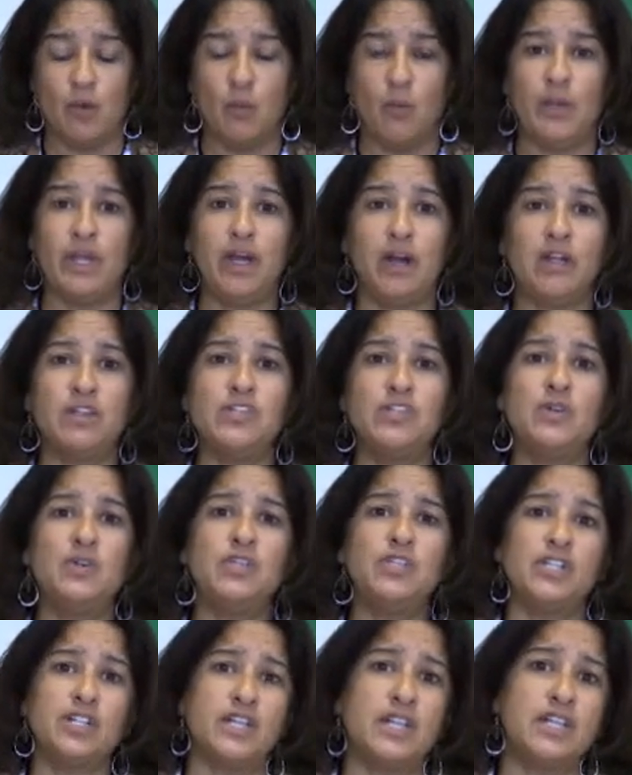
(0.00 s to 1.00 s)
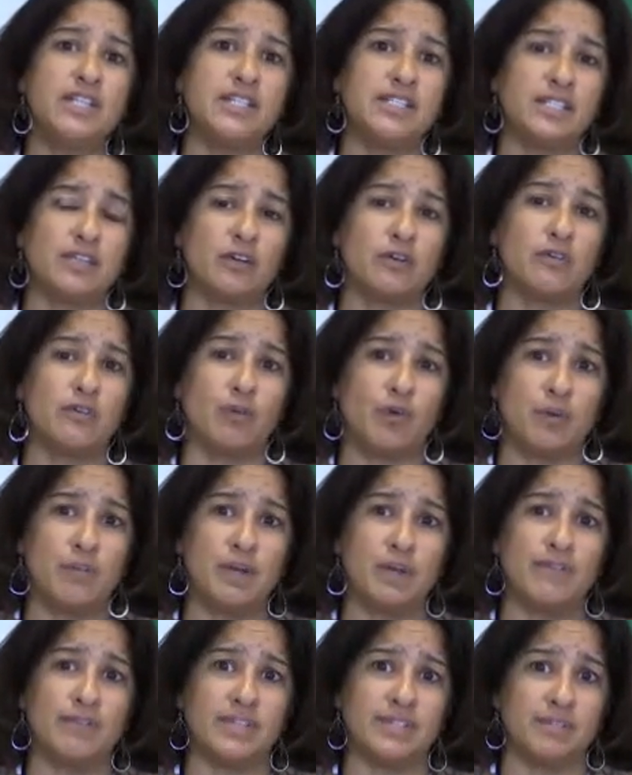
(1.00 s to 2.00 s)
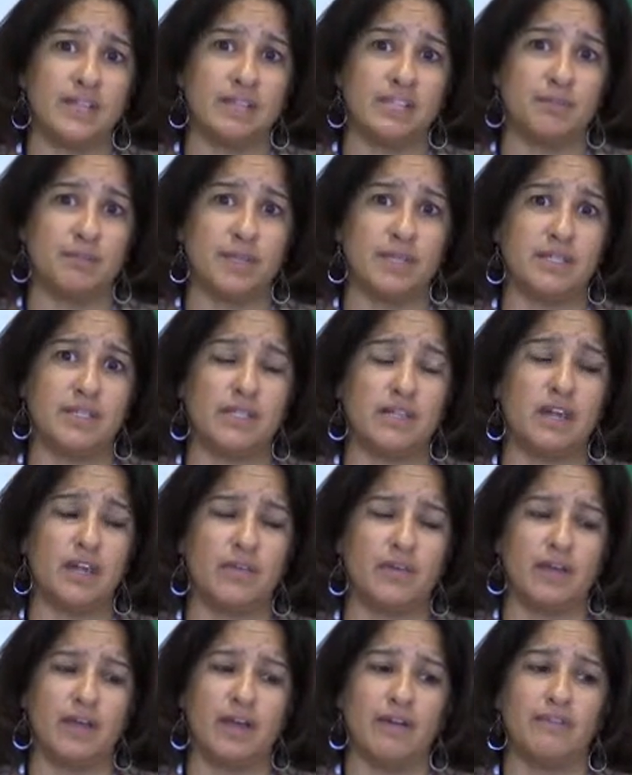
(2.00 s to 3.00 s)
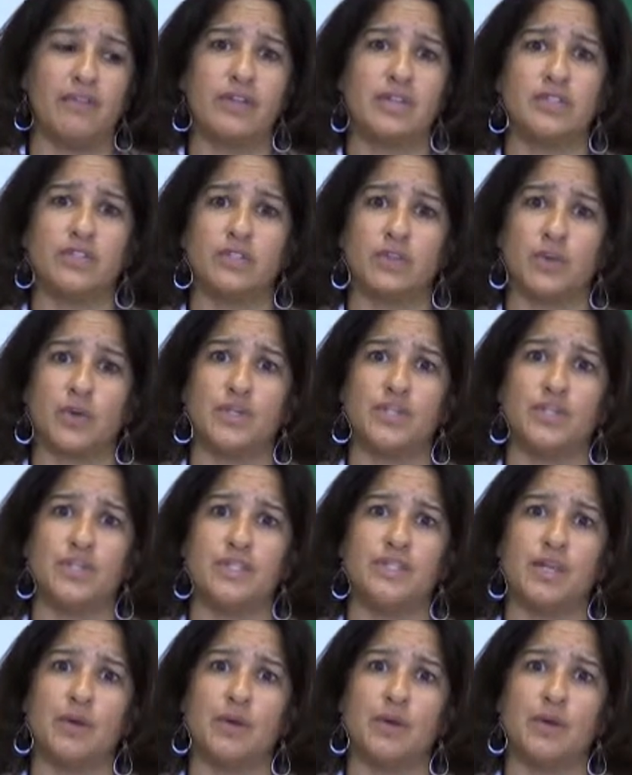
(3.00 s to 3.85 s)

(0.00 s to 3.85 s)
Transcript: we also should consider formative assessments and other evidence sources